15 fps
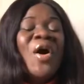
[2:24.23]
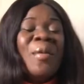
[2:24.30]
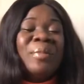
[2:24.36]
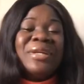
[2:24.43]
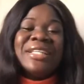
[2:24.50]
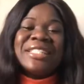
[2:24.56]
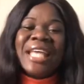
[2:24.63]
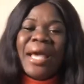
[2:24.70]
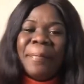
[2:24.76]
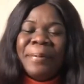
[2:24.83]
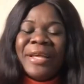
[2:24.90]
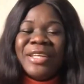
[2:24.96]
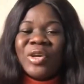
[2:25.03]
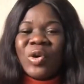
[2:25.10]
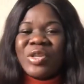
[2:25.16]
But they started
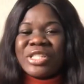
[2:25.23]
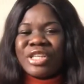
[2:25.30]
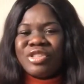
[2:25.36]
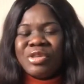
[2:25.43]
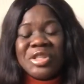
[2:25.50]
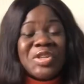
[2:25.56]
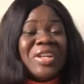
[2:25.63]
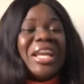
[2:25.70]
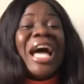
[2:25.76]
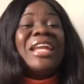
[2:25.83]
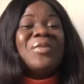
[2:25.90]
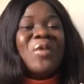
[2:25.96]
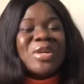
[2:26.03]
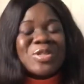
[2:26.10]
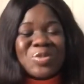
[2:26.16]
playing the concentration, and
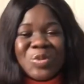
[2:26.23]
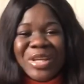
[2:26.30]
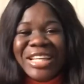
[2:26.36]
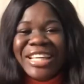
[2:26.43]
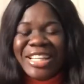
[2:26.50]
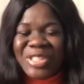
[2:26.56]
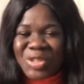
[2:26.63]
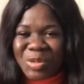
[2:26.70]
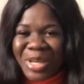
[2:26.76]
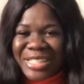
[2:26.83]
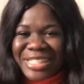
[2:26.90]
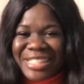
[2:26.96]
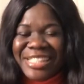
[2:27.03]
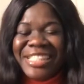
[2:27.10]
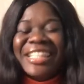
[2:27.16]
it was really
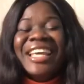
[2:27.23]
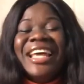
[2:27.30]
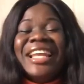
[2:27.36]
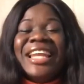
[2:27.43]
interesting.